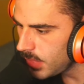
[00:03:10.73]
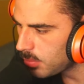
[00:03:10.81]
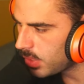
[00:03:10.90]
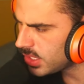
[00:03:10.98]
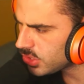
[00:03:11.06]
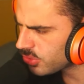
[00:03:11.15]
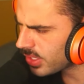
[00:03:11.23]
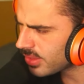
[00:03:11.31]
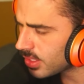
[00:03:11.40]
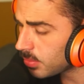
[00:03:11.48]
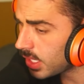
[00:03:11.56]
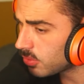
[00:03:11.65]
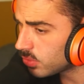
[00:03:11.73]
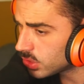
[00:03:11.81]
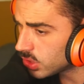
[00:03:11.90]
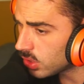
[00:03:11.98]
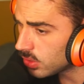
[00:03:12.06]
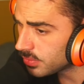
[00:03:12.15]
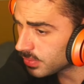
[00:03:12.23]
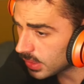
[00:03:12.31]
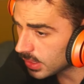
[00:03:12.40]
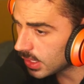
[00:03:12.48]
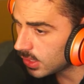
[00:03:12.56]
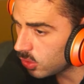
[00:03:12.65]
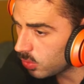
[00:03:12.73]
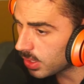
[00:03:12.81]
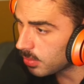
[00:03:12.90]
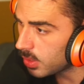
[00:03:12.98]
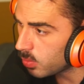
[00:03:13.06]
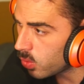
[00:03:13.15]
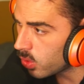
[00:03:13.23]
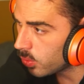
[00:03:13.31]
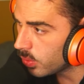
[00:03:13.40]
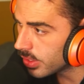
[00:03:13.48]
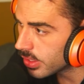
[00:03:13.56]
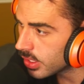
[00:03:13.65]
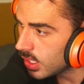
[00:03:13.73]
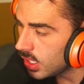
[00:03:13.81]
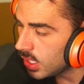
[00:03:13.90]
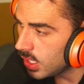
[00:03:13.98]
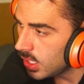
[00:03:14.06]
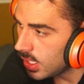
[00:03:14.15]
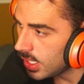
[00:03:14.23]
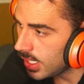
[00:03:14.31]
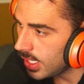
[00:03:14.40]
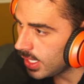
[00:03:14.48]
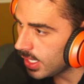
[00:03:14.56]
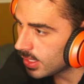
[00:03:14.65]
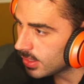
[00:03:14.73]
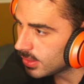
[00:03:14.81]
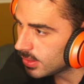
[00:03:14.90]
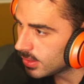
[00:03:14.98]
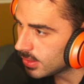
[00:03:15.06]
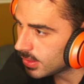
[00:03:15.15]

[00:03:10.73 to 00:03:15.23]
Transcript: But it strengthened my resolve. Like I know what I'm at war with and